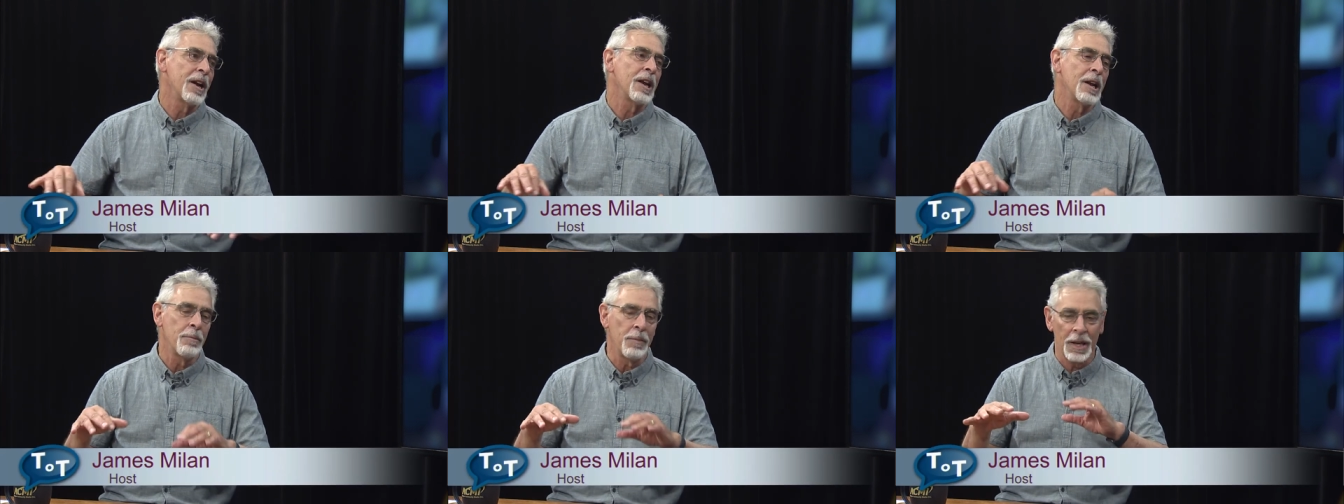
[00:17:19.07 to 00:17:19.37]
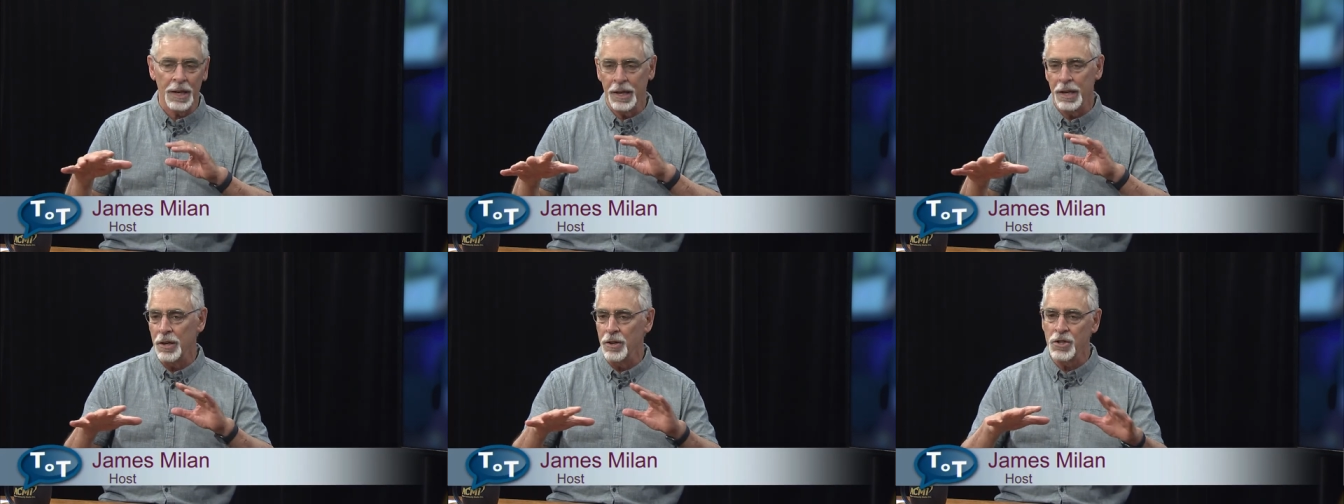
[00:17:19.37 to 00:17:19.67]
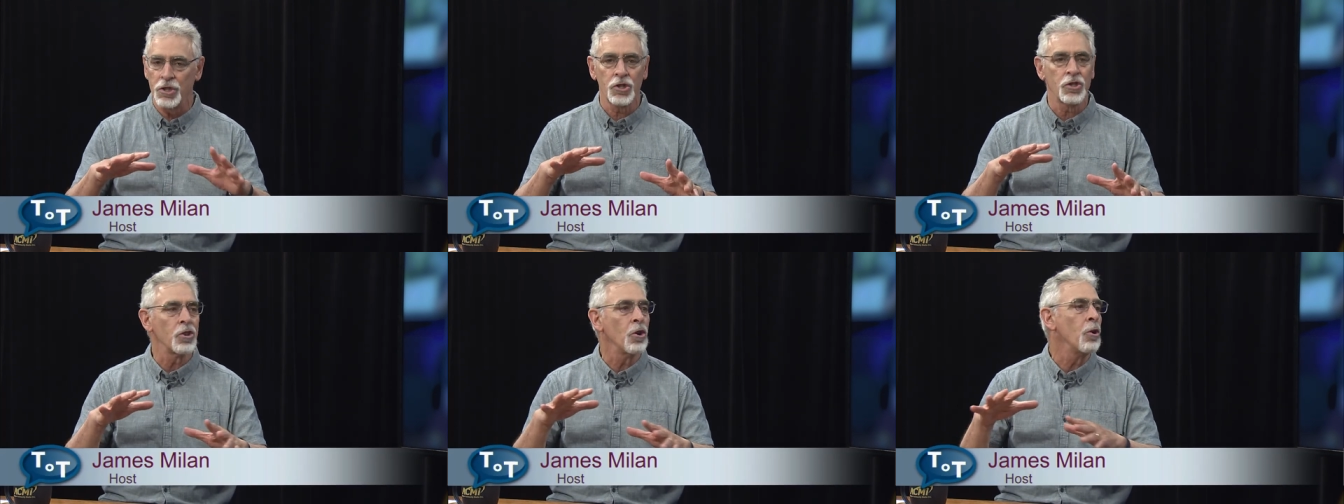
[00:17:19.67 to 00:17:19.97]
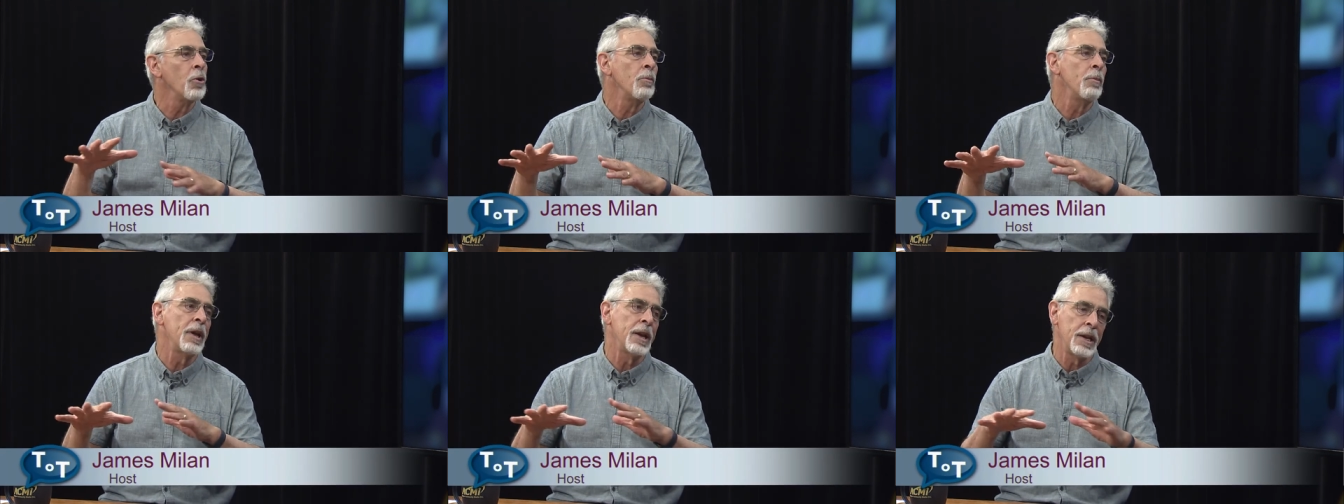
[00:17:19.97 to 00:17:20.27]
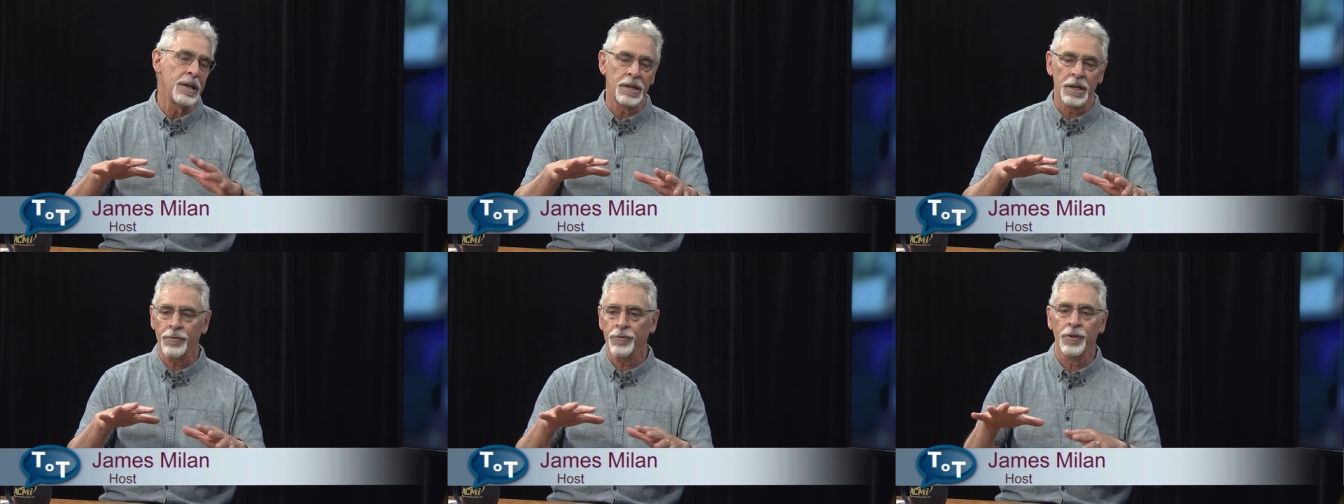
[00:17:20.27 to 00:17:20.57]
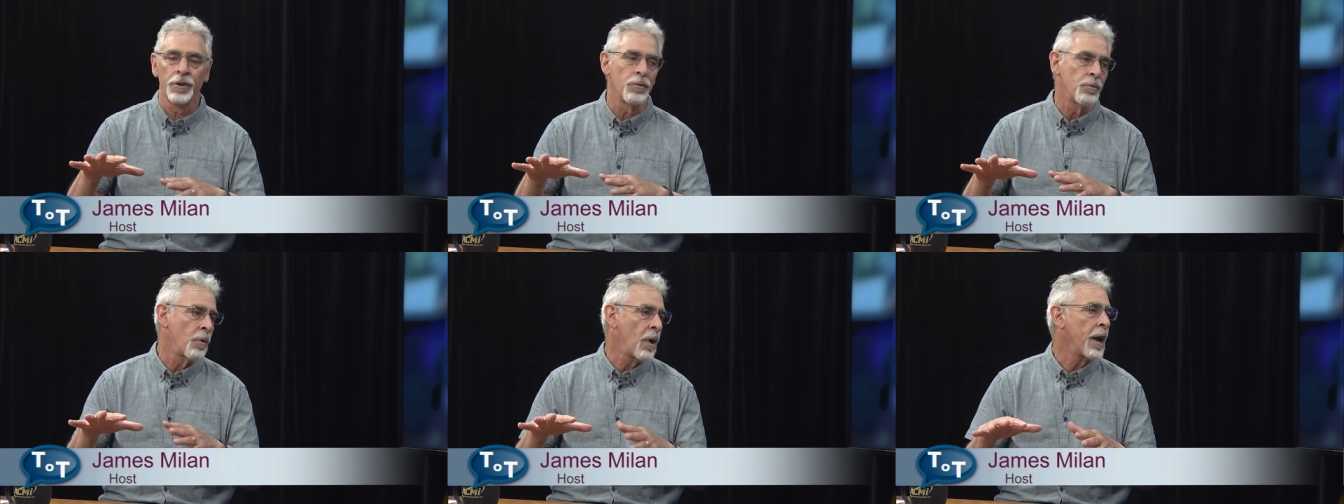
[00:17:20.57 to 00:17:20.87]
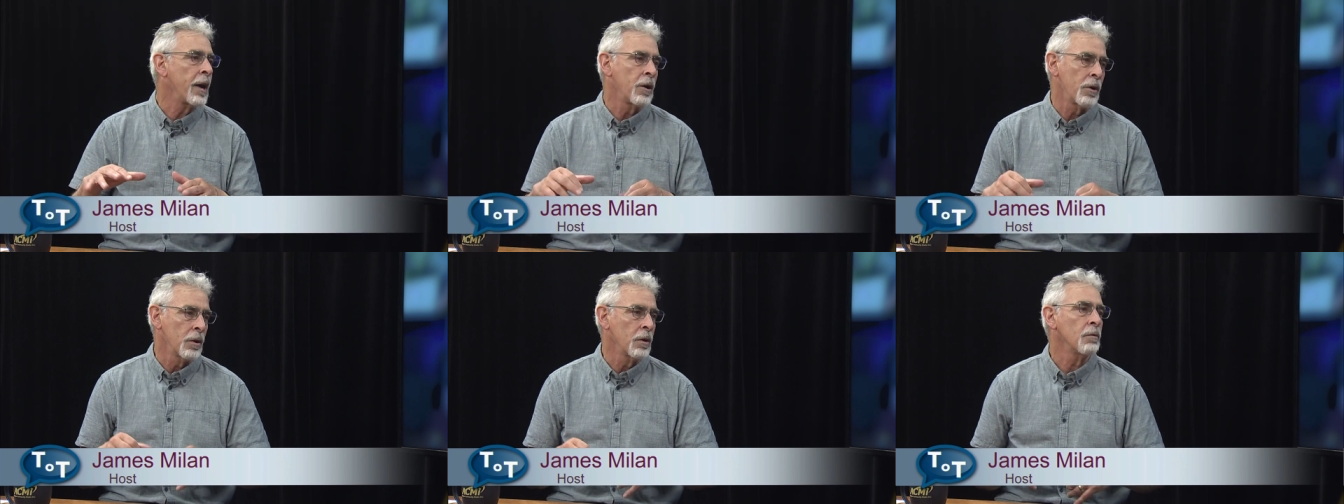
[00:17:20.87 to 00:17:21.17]
No, I mean, not there's at all. This so was many seven different painful
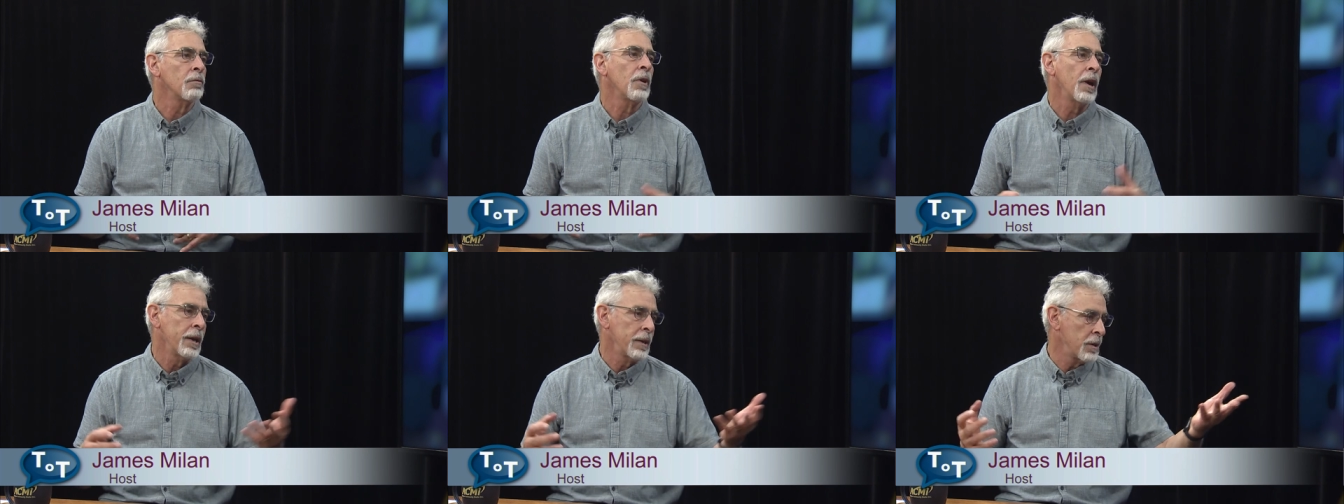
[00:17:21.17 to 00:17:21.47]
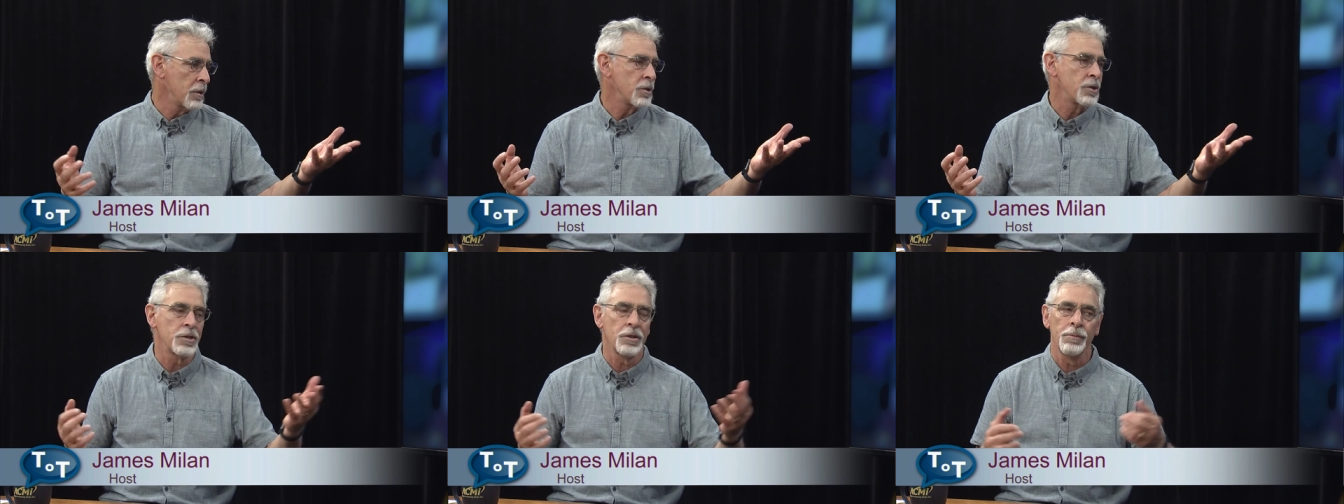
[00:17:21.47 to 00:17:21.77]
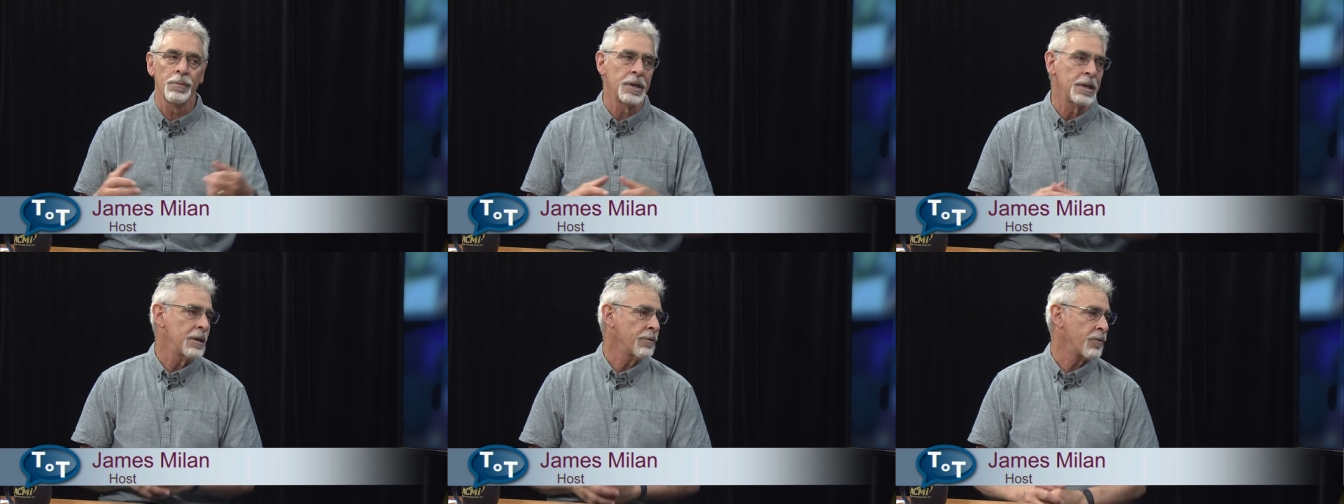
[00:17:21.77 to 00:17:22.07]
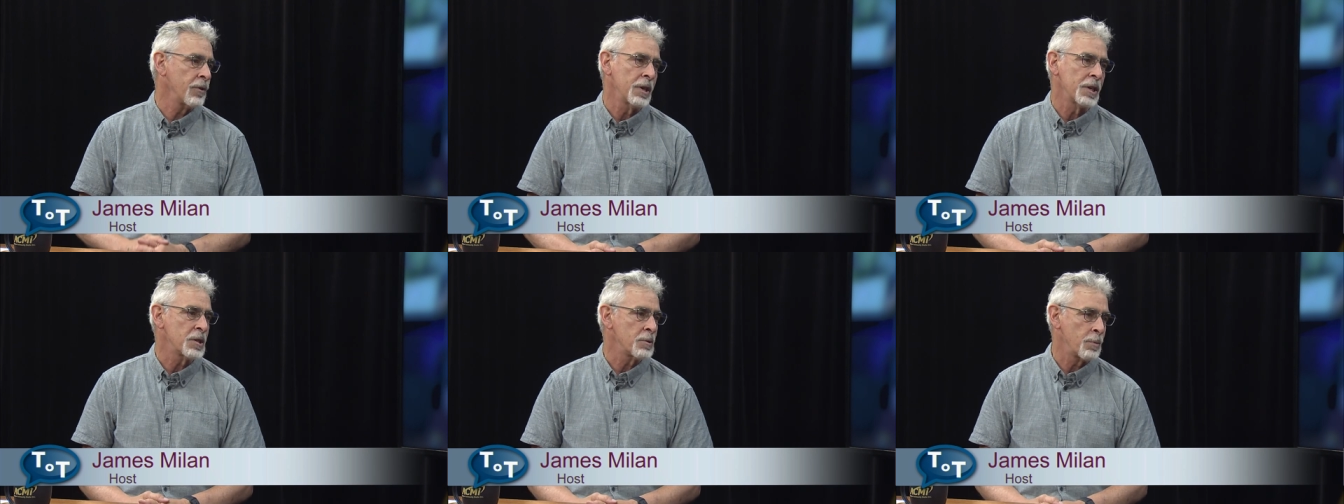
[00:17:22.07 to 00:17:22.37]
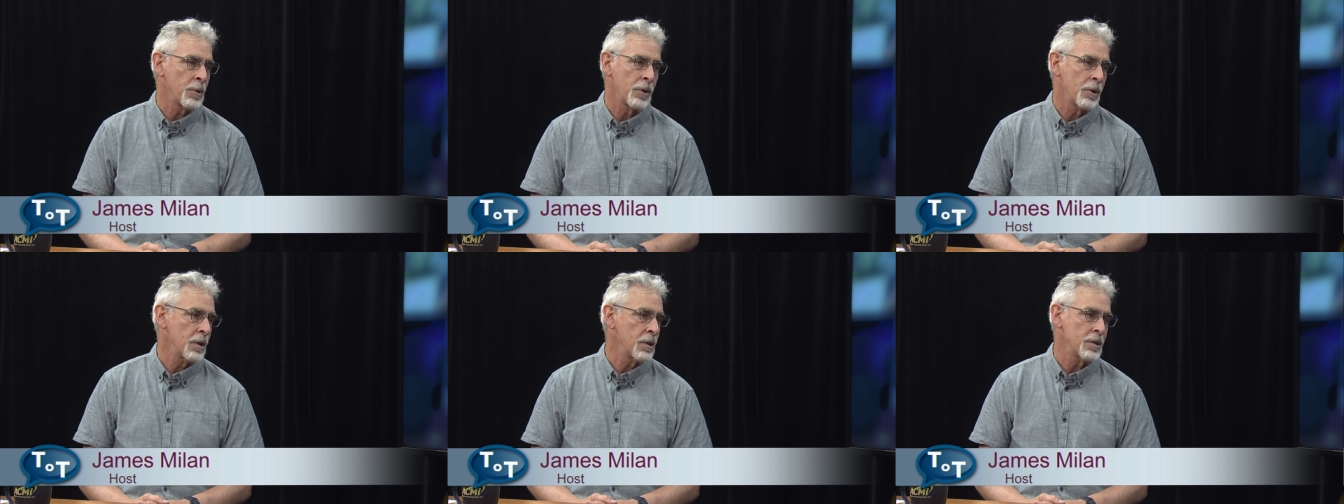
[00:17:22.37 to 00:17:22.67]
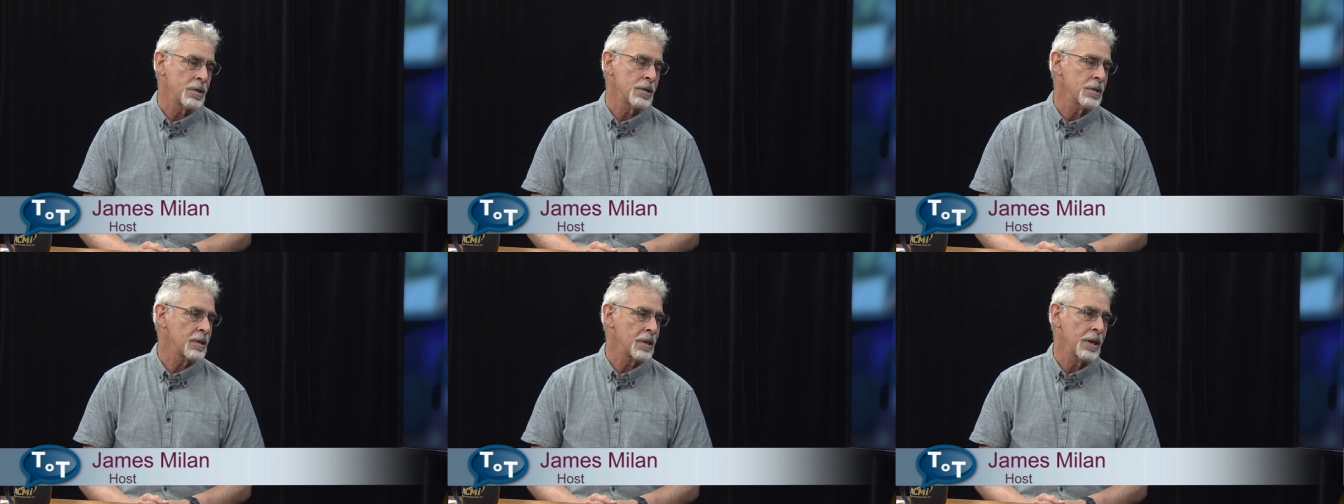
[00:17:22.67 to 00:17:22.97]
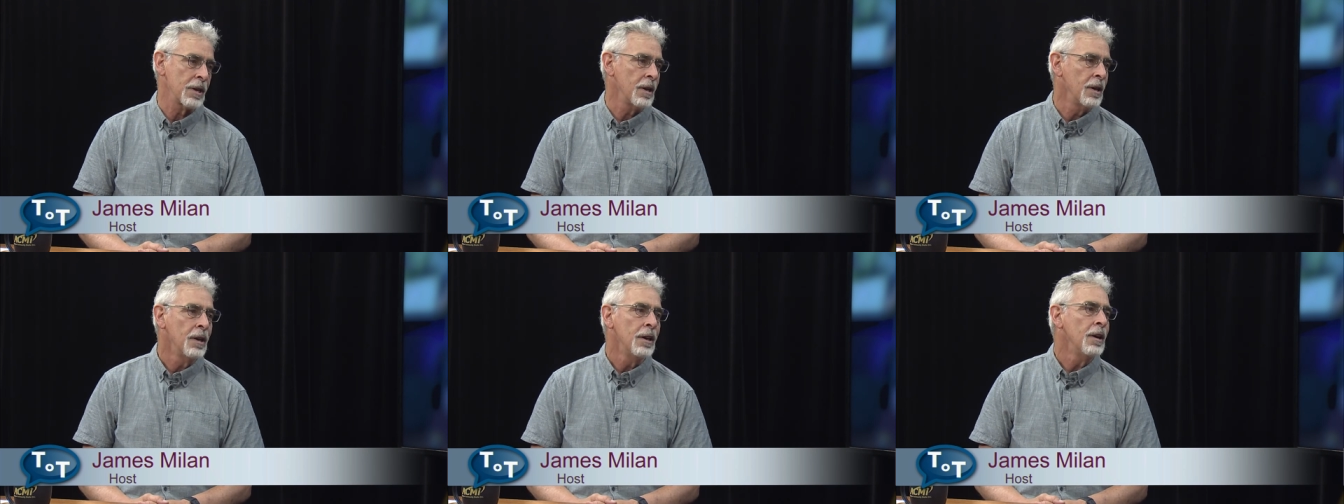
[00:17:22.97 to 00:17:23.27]
years. right? There's so many yeah. different experiences
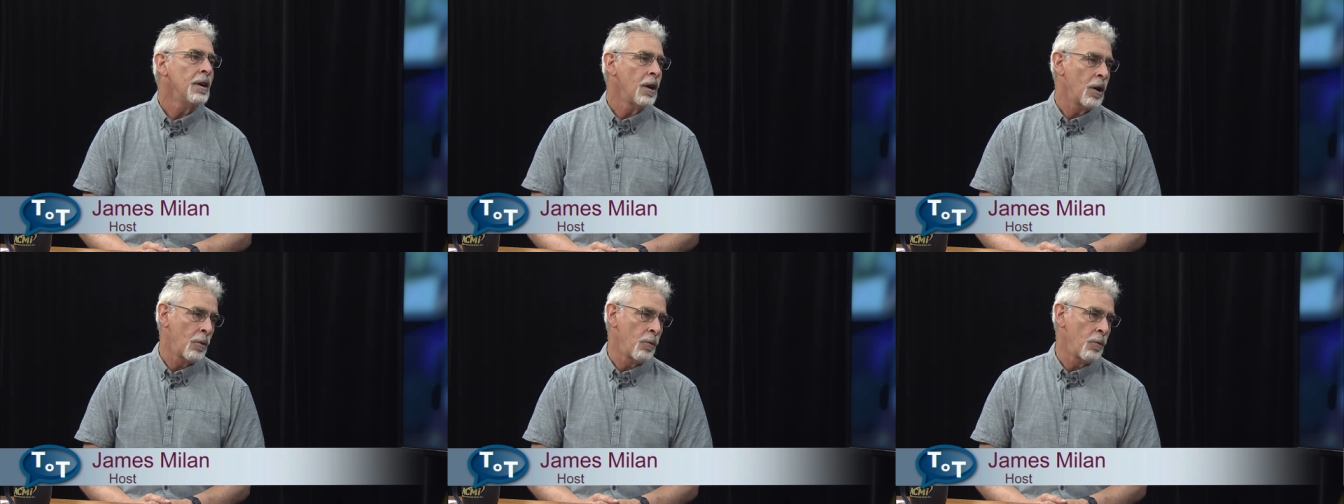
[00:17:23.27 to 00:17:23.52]
that yeah.